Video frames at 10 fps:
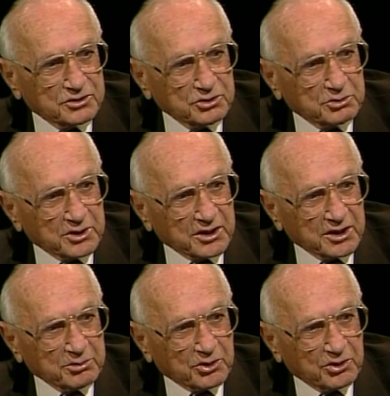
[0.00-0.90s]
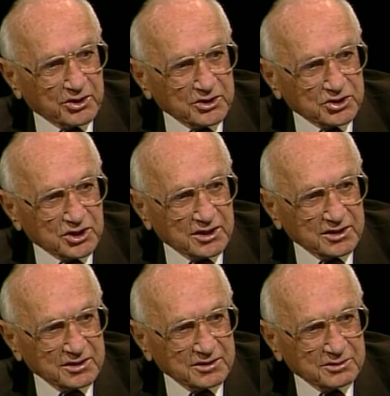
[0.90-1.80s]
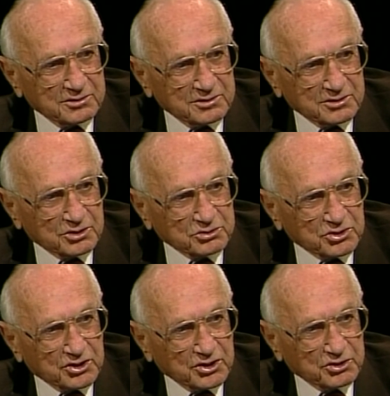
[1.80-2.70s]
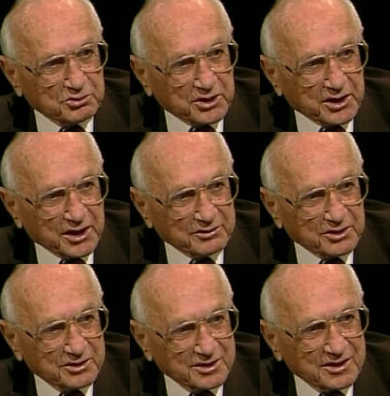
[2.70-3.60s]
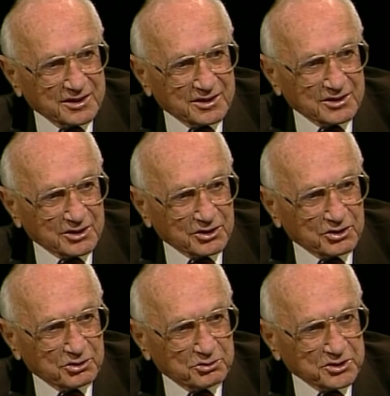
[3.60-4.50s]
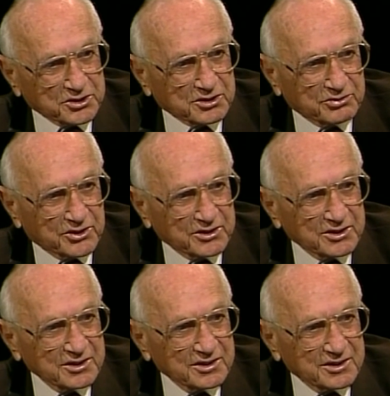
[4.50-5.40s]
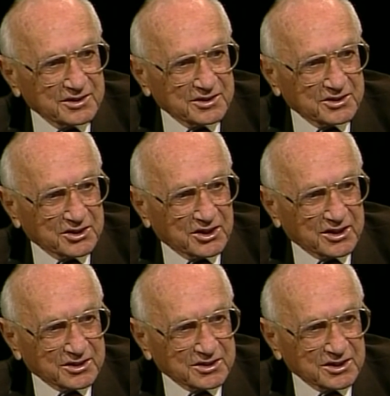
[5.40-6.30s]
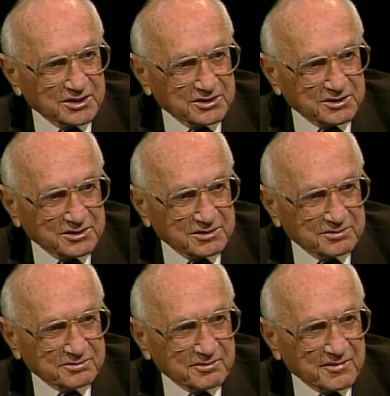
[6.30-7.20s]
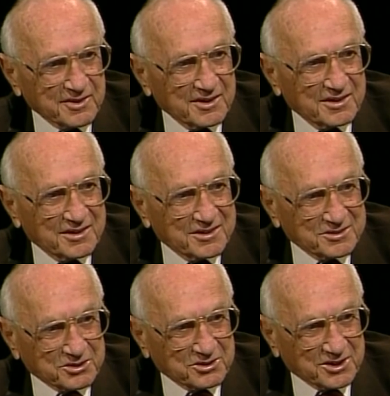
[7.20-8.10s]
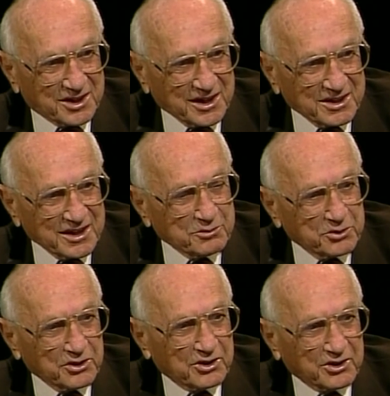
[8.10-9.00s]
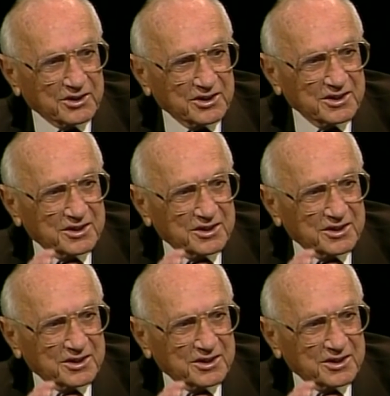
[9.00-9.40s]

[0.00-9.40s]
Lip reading: Do you want to keep it all in China? Don't you think you want to have a little no-risk fund in the United States? So then I think we are